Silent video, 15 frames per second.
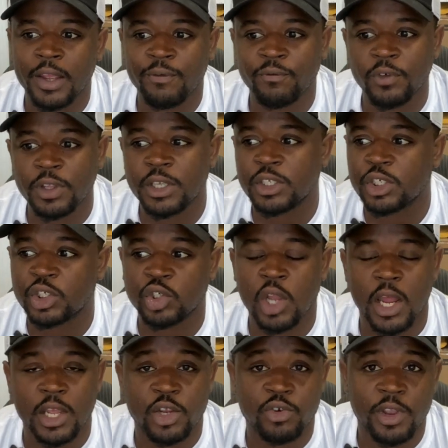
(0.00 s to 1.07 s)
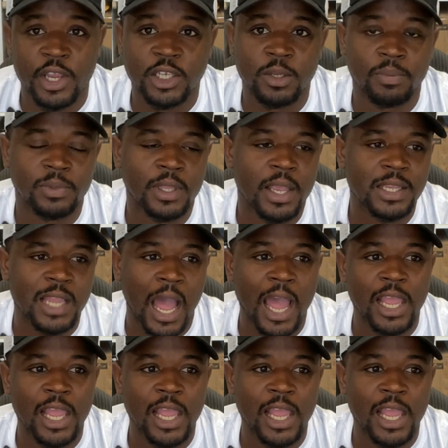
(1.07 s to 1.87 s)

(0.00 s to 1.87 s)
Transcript: and really just trying to create some things